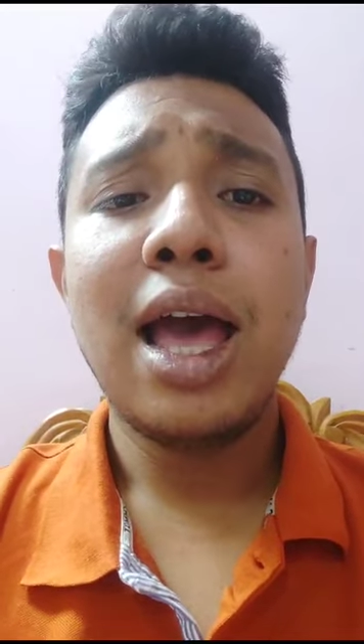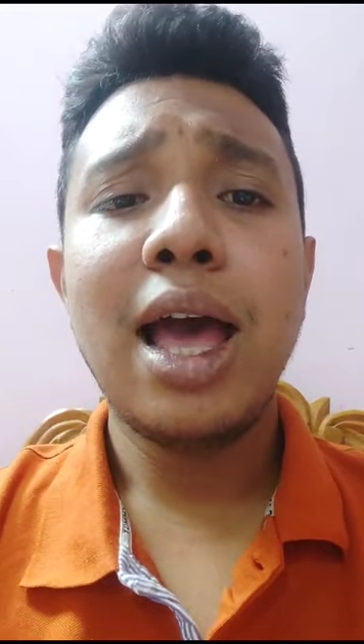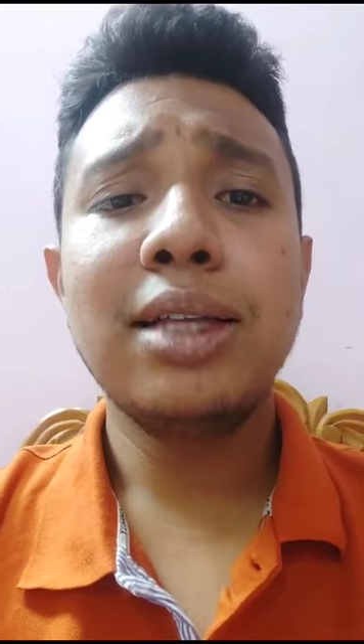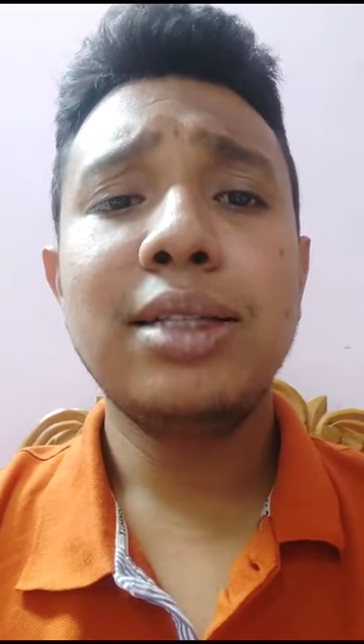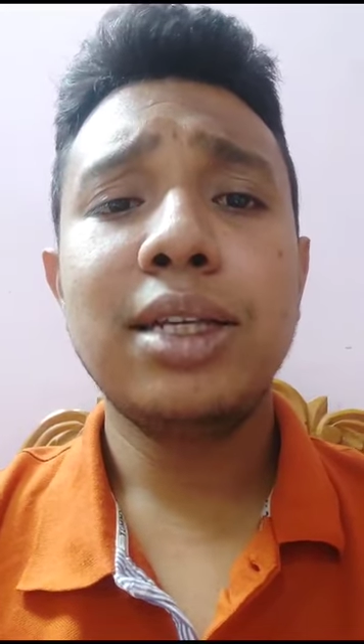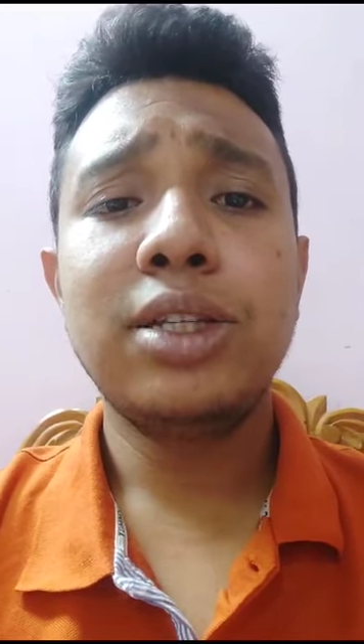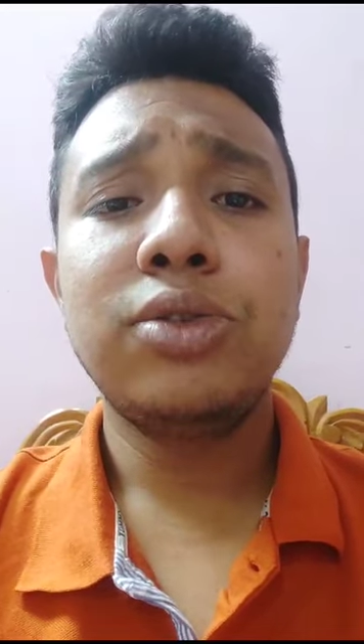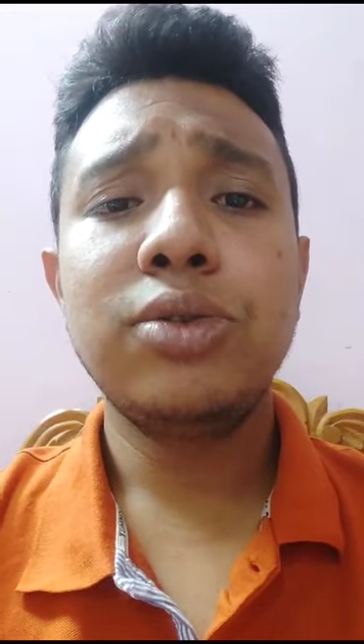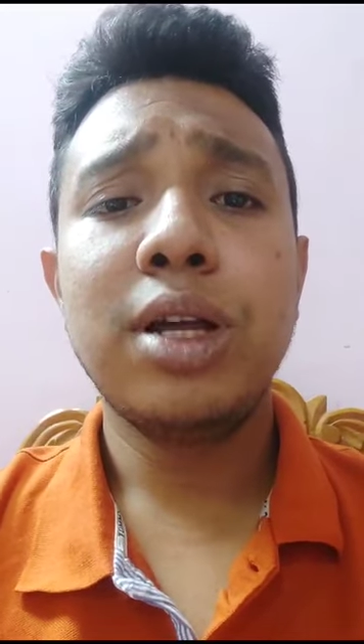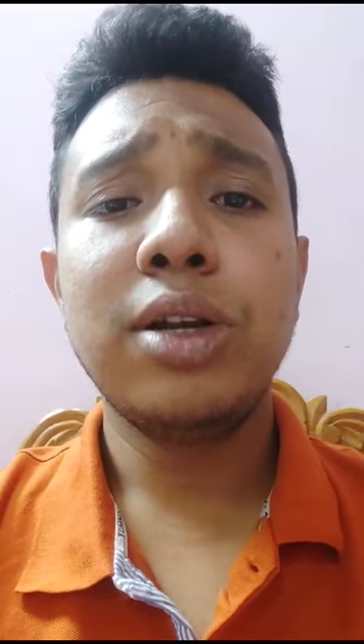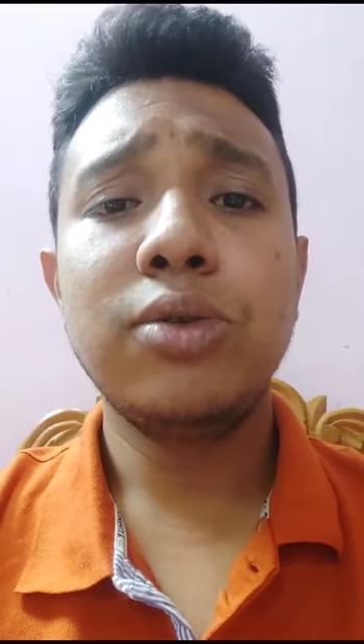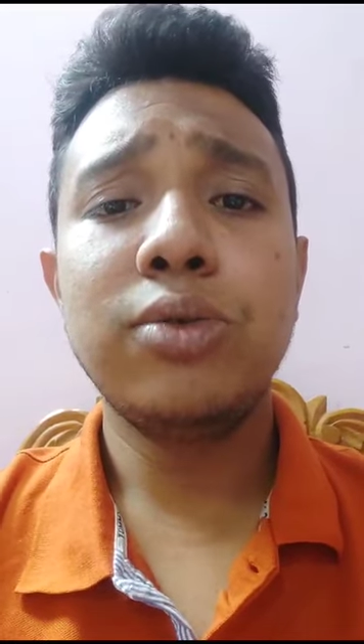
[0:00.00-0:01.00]
As a
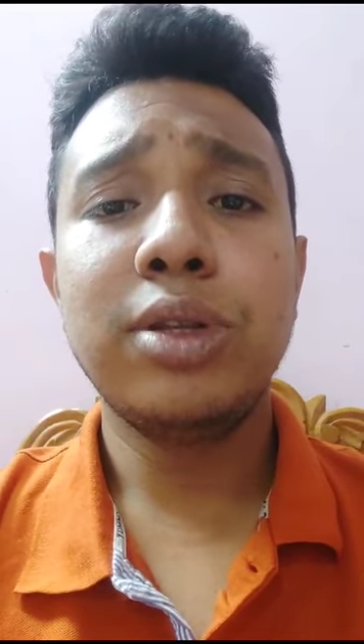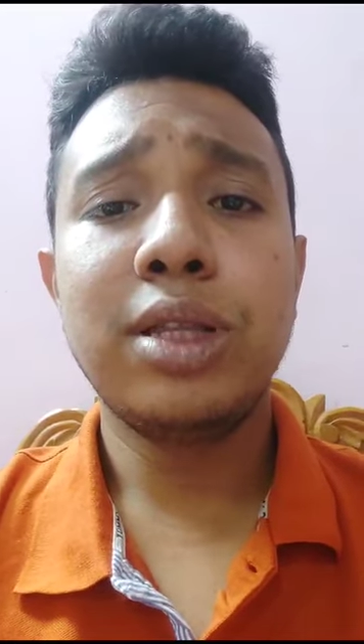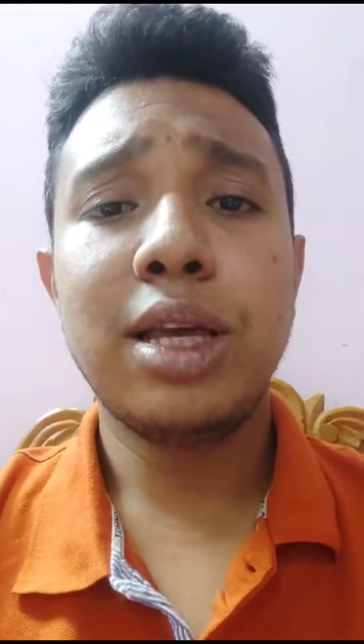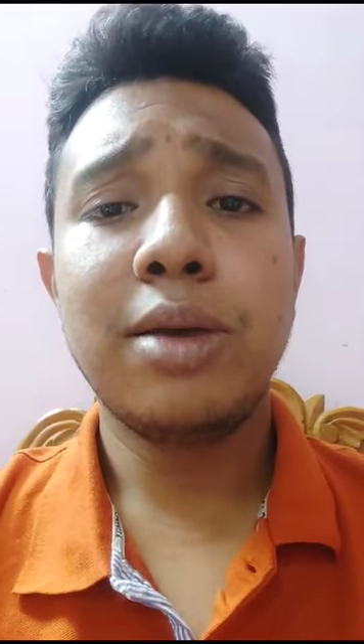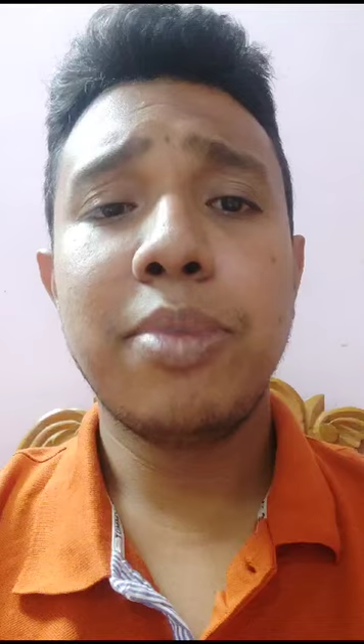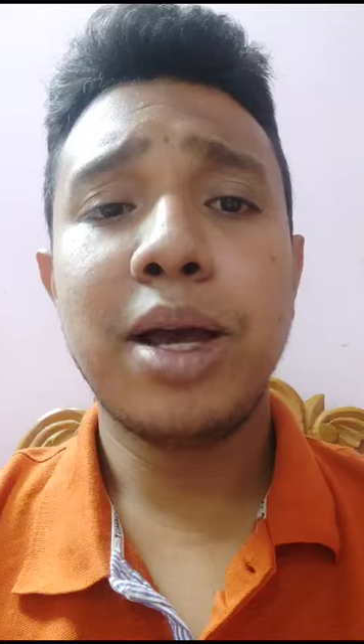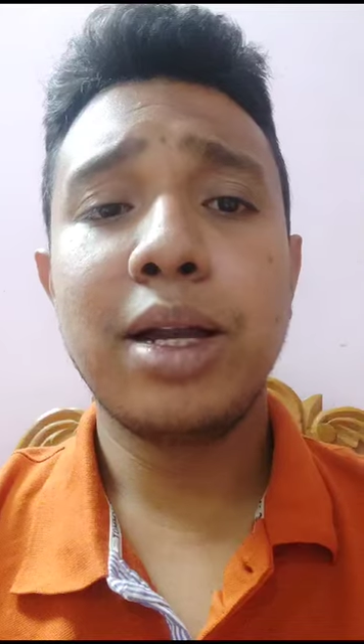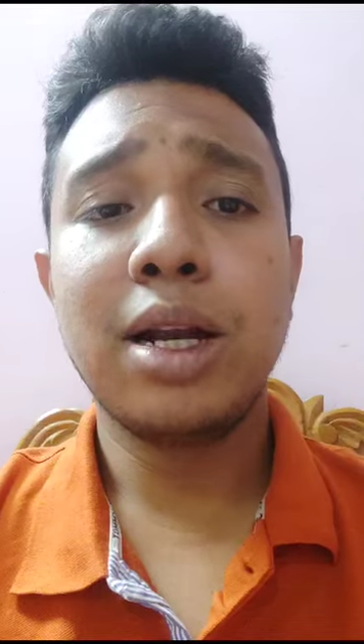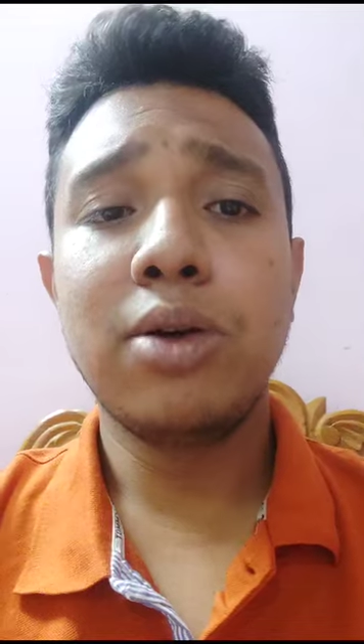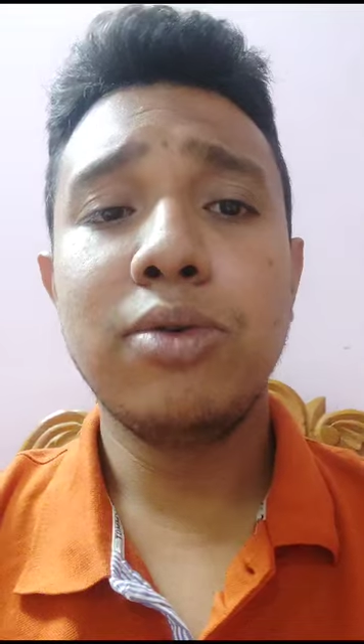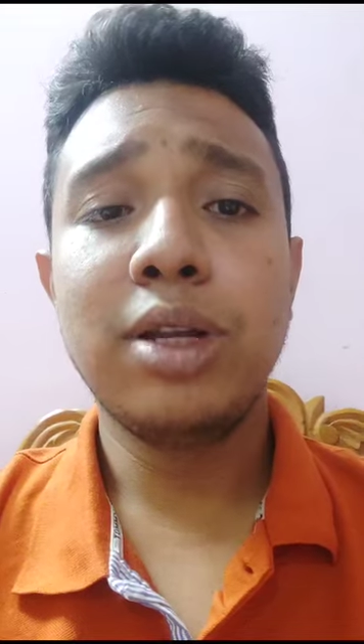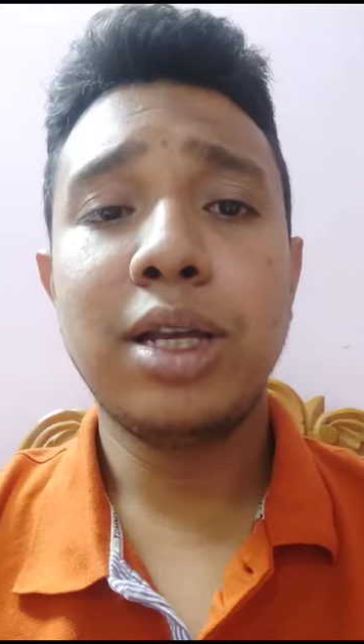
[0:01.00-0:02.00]
student with a
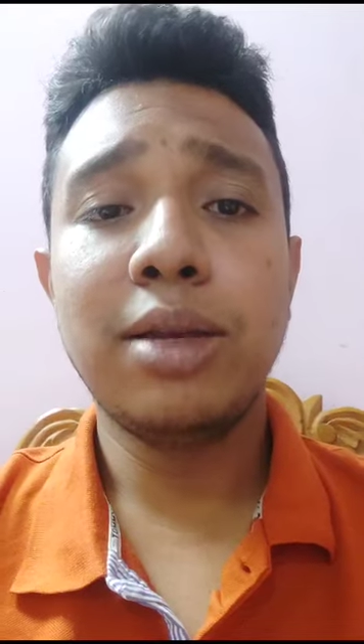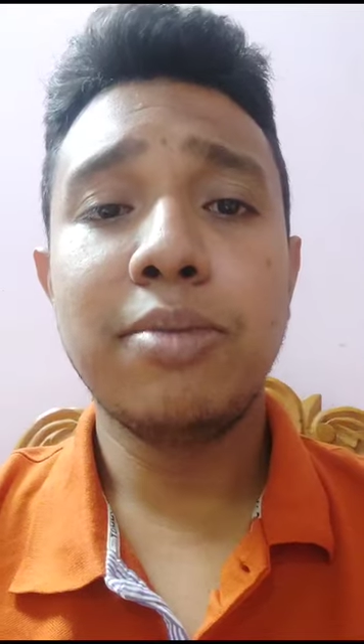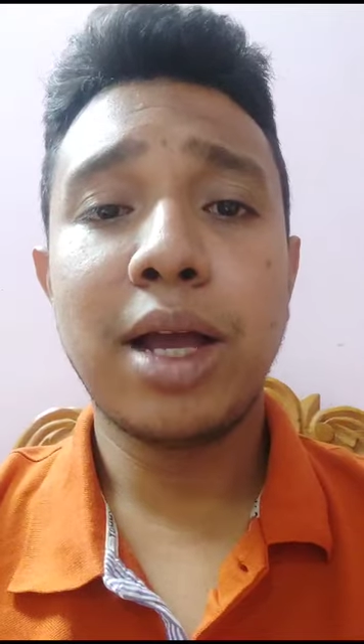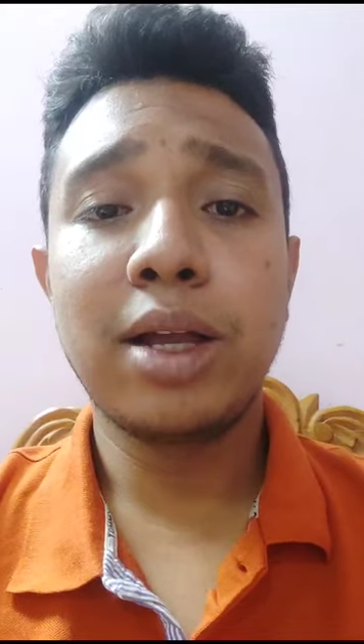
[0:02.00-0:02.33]
background in